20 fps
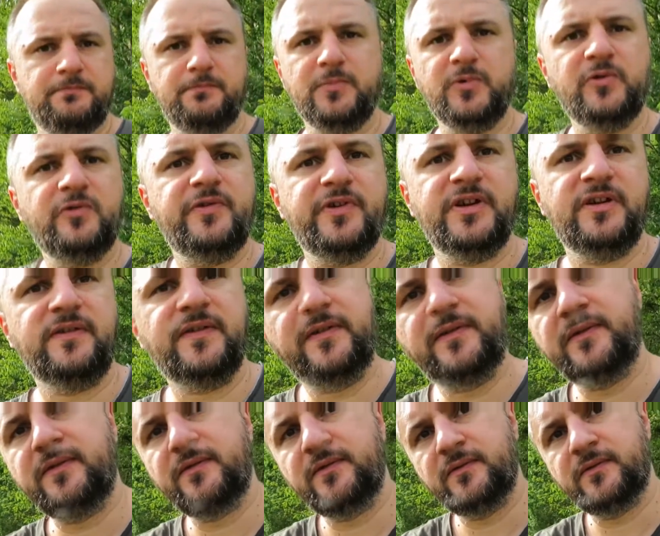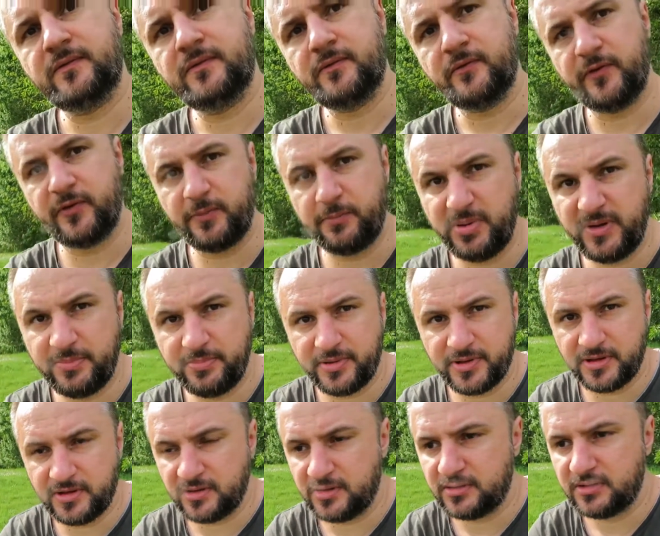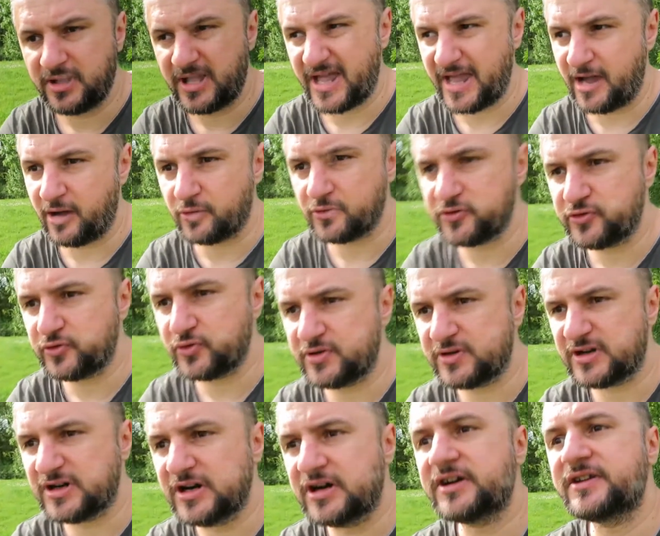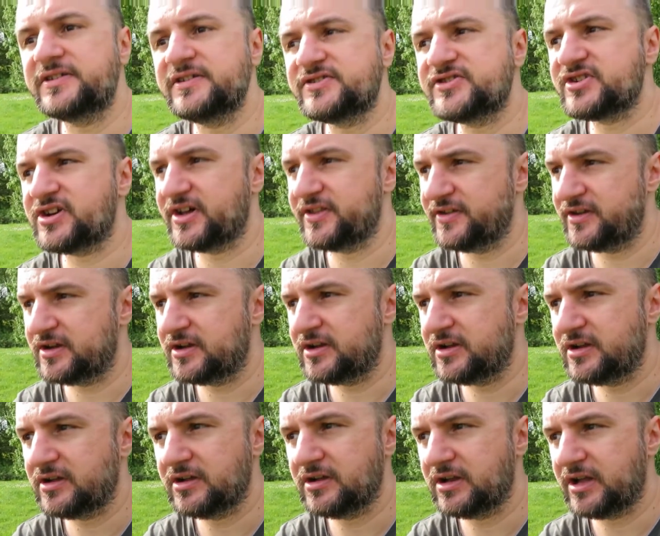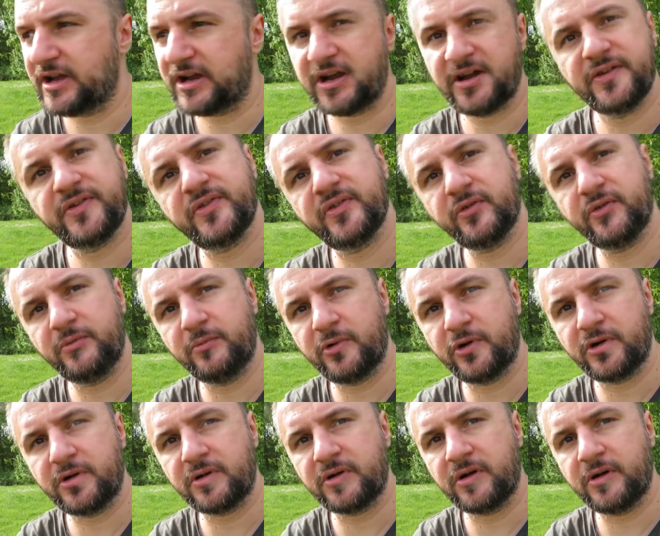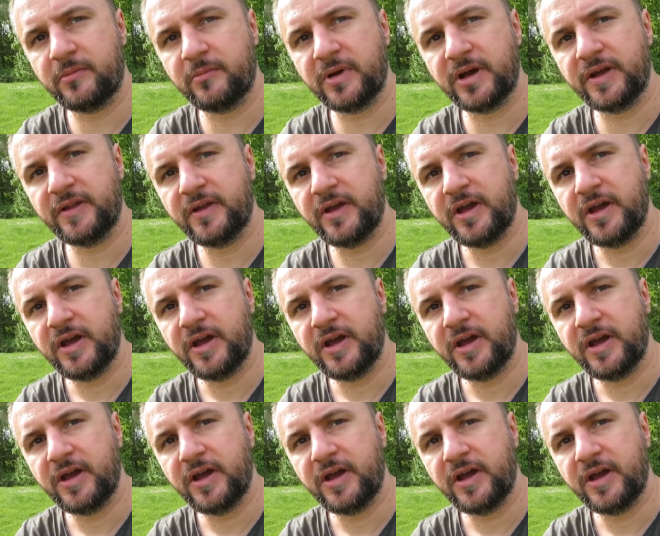movies with people out to hurt each other like I saw in Mortal Kombat.